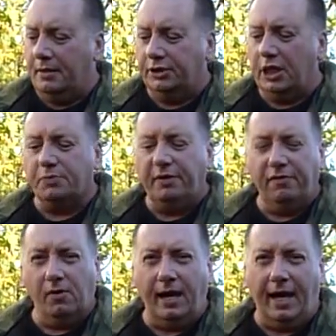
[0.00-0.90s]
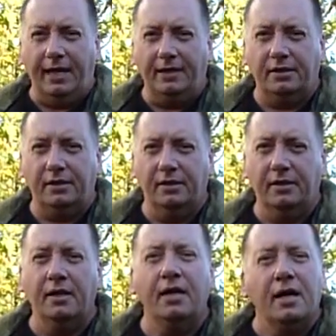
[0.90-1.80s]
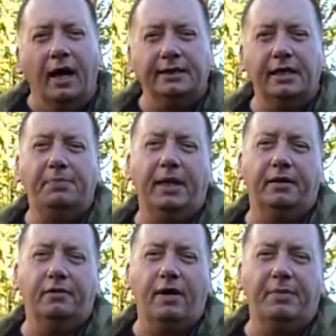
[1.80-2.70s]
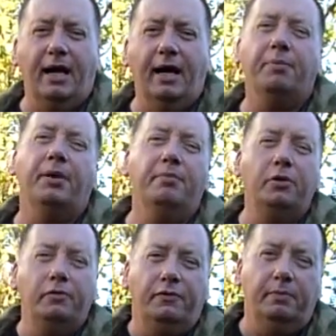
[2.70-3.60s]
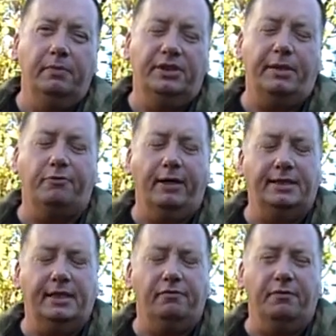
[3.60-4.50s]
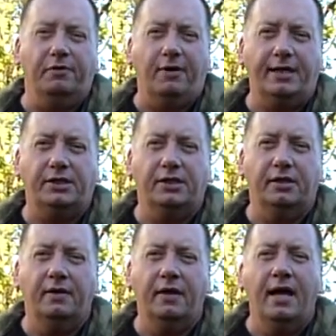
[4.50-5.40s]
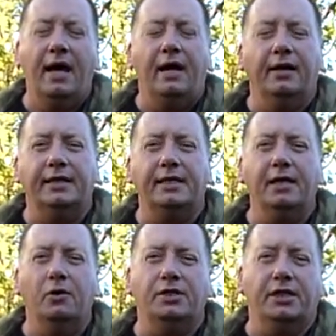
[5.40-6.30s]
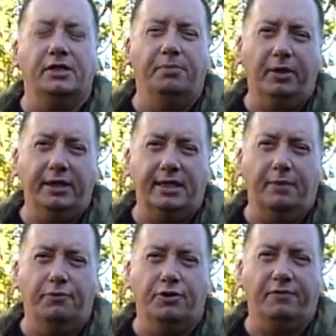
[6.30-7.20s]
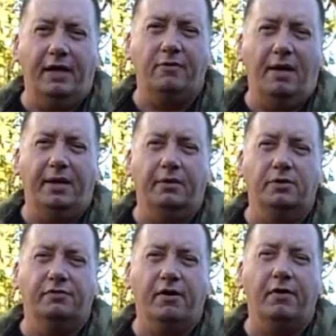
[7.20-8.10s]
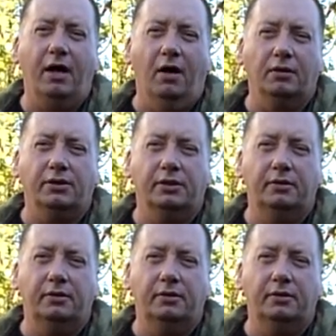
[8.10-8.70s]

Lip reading: Just beforehand, I did pick the rabbit up and separated it from the rest, and I did notice the body temperature of that rabbit was very hot.